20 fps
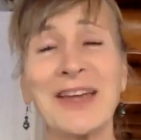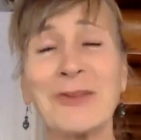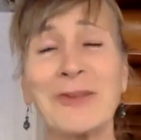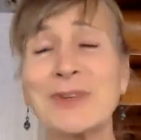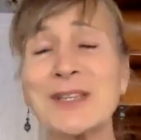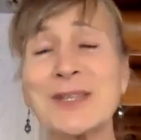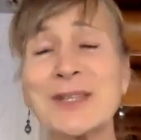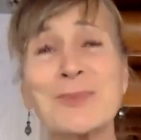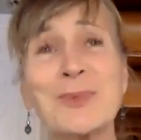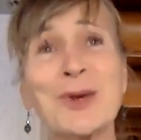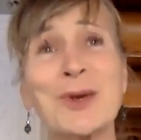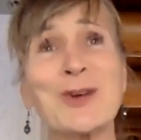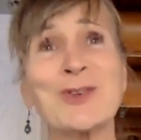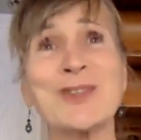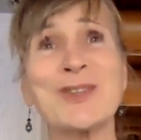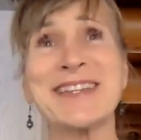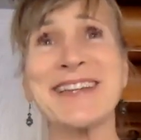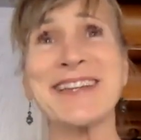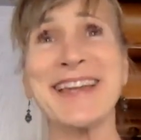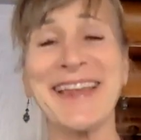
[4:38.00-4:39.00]
Can we
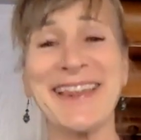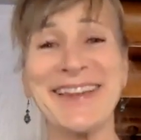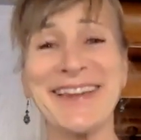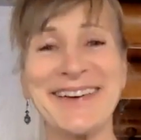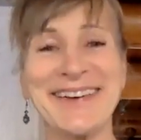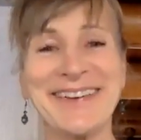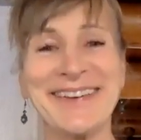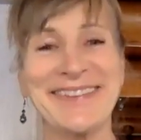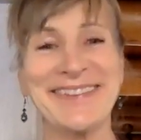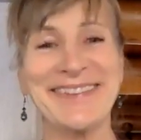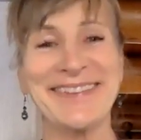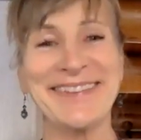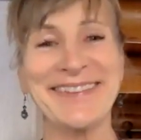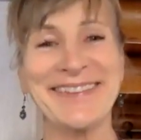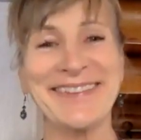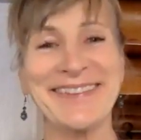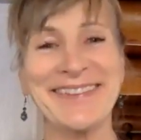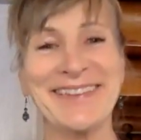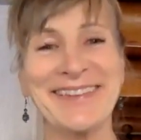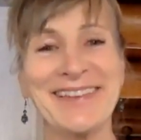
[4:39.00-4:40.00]
sprout together?
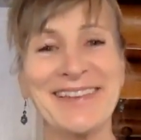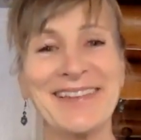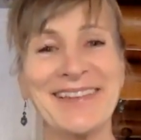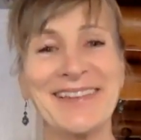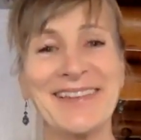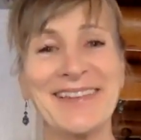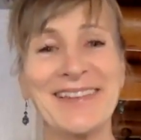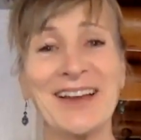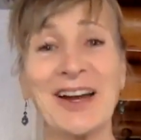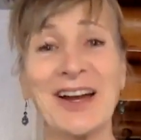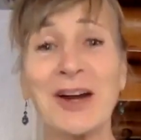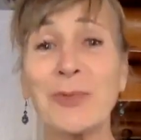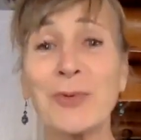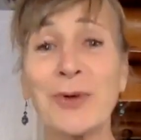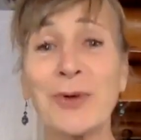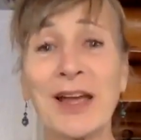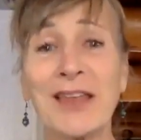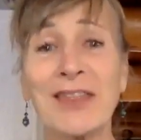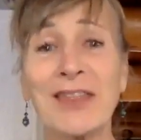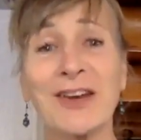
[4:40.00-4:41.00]
Our
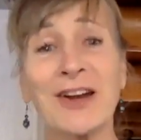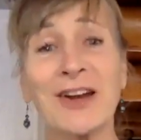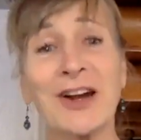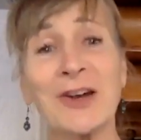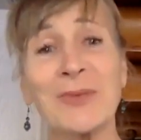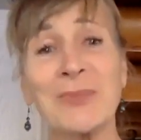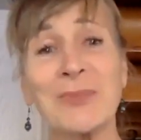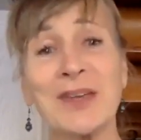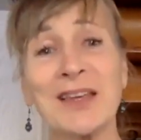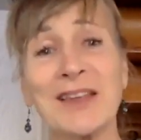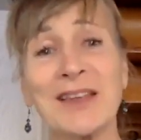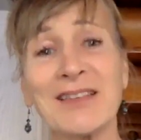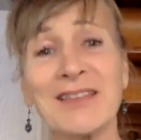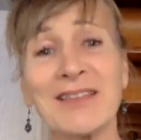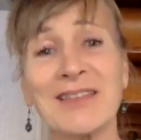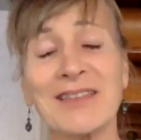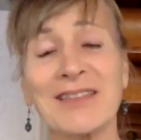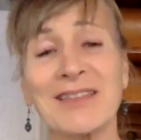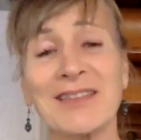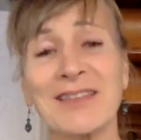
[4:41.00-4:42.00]
breath and
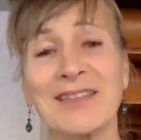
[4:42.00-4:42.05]
heartbeats